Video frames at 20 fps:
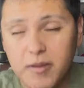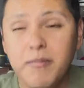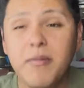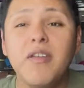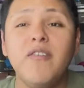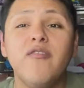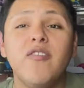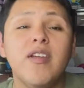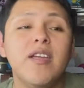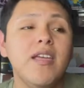
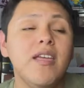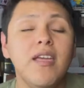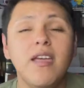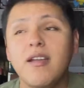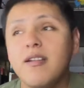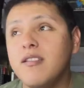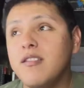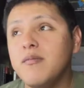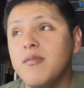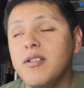my freaking
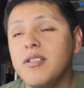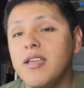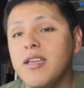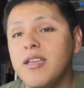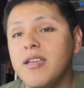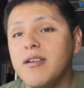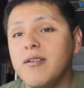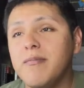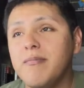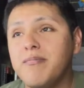hands smell
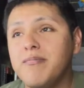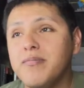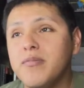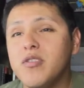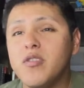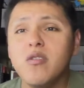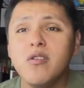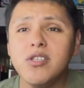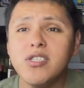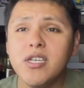like
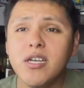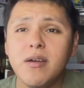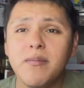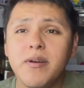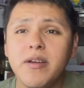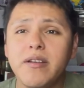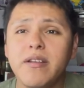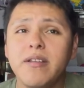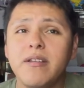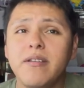Dolce
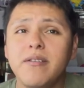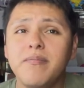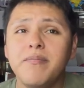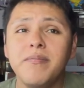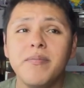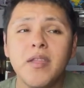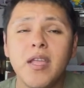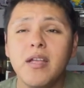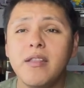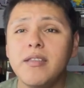Gabbana
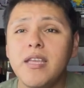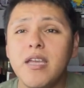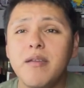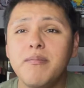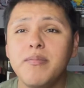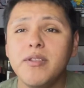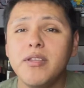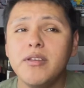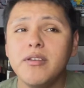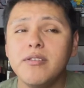light
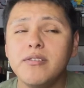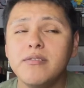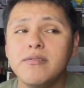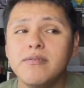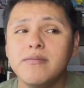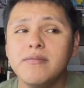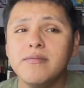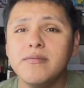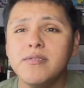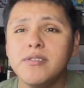blue
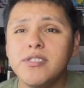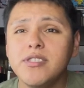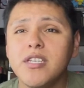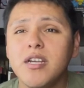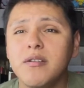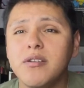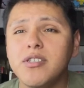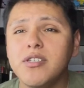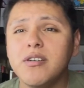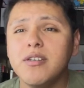
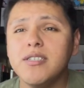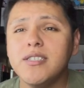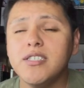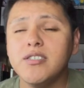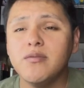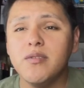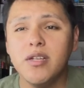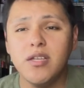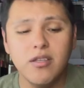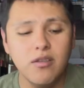shower gel because
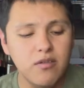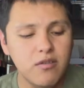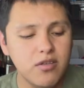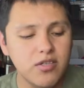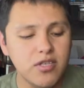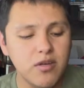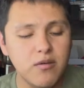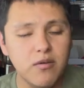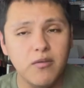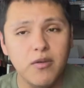that's what I used to
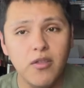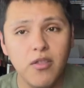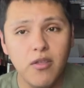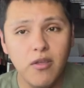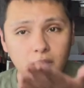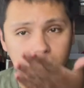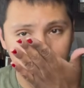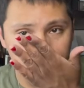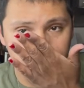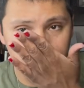shower with.
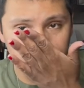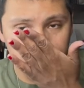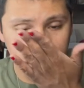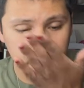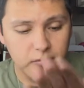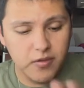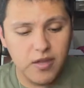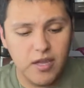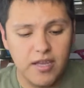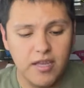
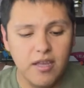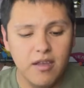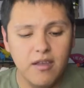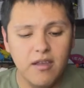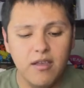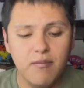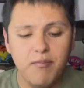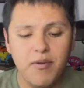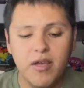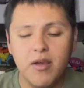I
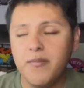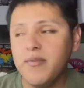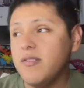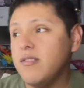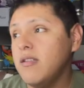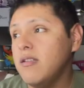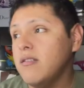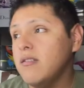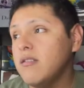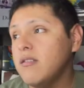can't pick up a
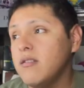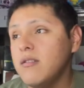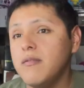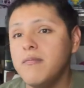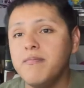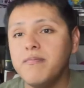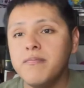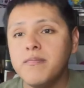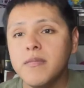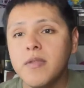scent, so
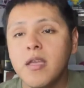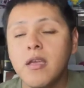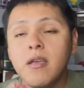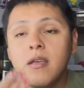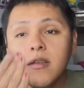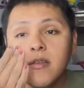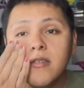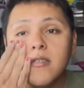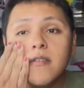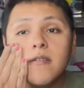just